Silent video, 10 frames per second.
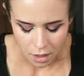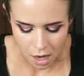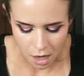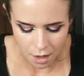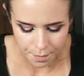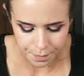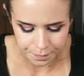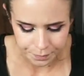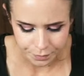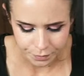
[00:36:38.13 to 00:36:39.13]

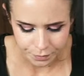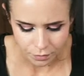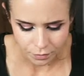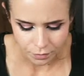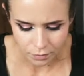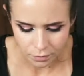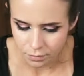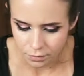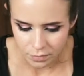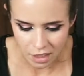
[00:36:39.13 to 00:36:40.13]
like
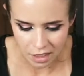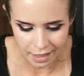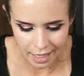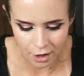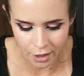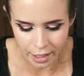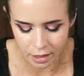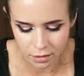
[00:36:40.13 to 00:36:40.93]
area.